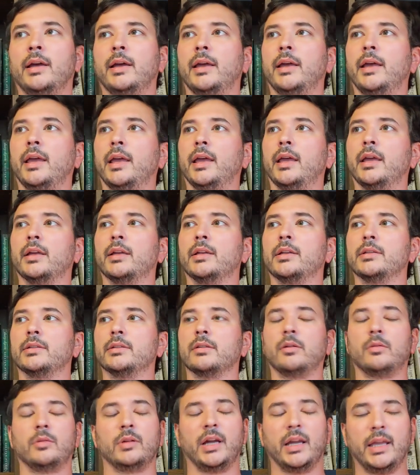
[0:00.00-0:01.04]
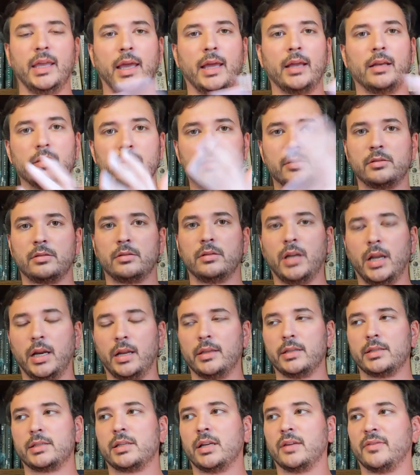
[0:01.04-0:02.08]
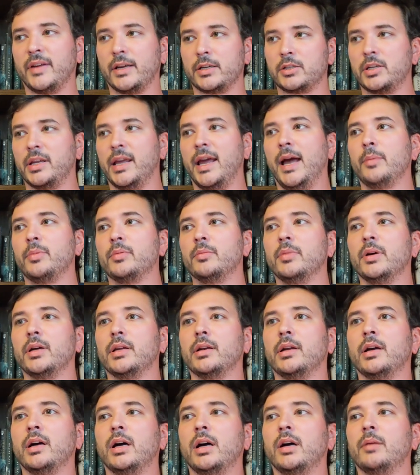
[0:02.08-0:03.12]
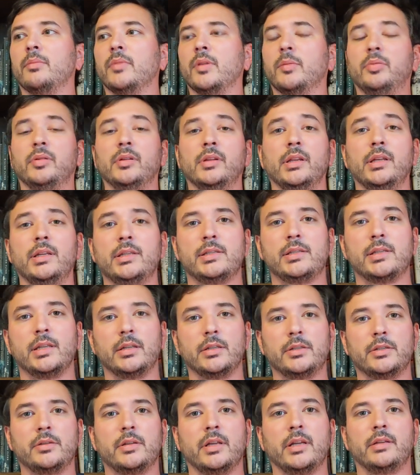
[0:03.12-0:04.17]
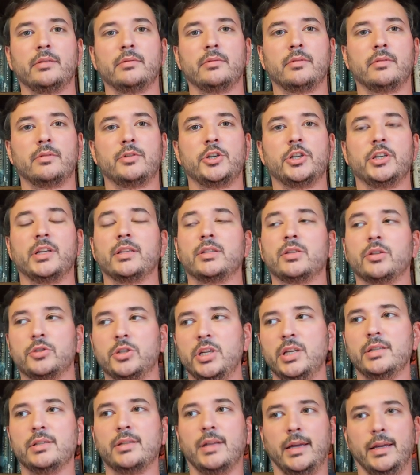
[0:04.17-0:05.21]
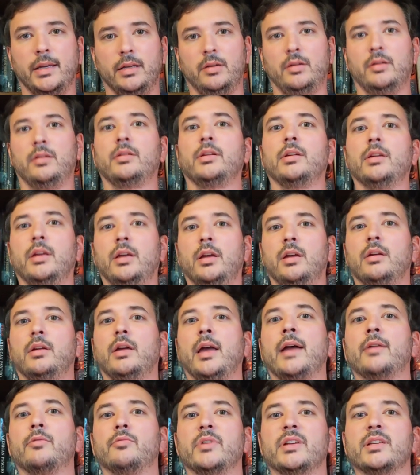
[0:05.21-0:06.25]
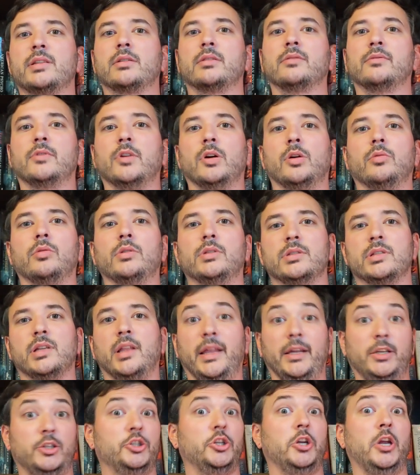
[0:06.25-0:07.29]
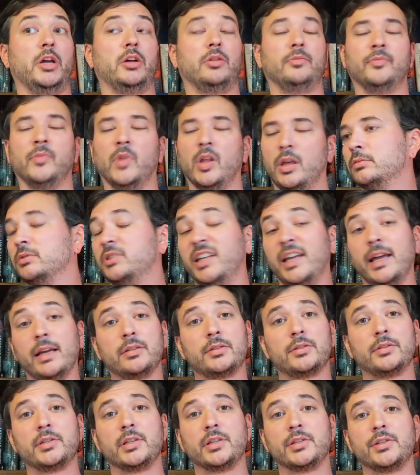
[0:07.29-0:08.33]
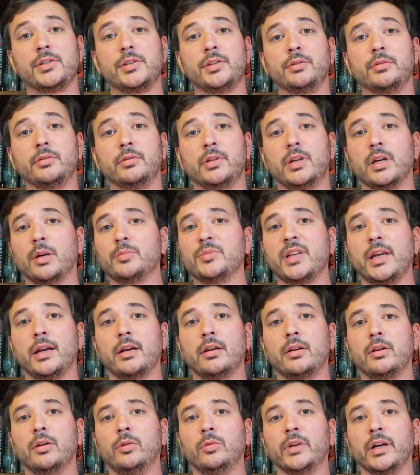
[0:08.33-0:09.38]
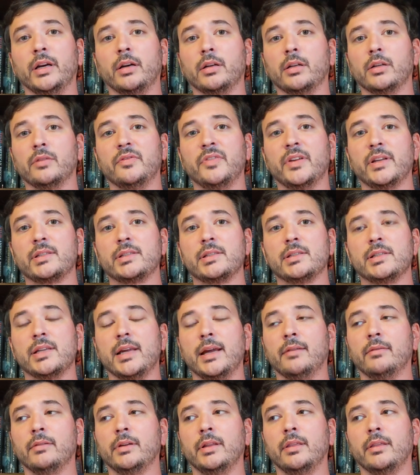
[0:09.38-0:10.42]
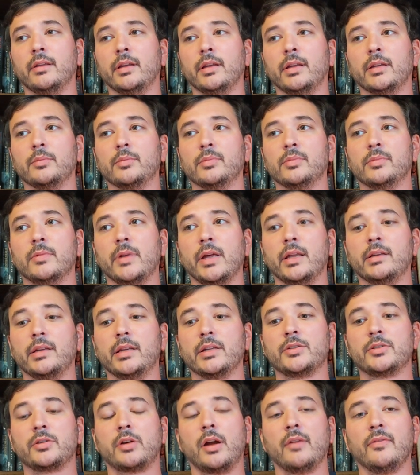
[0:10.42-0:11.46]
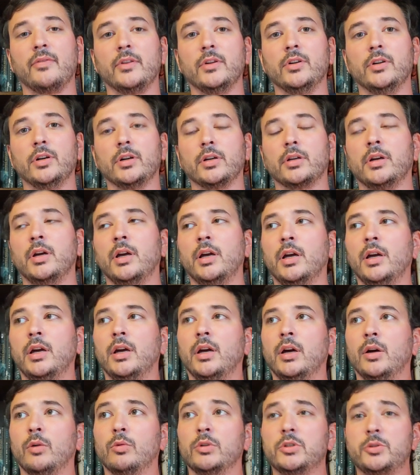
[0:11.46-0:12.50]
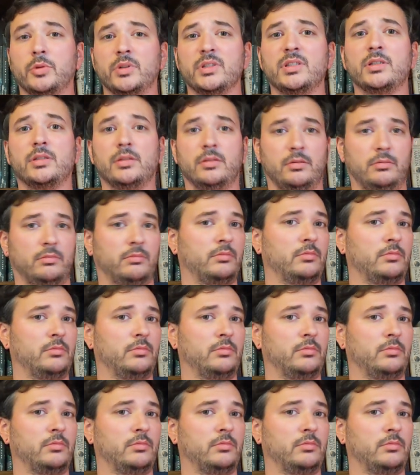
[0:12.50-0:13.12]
and, again, none of this stuff actually happened, but, the police think that she did, so she's, like, at risk of going to, like, jail. The exorcist dude comes out of nowhere and confesses to everything and gets her off the hook, which was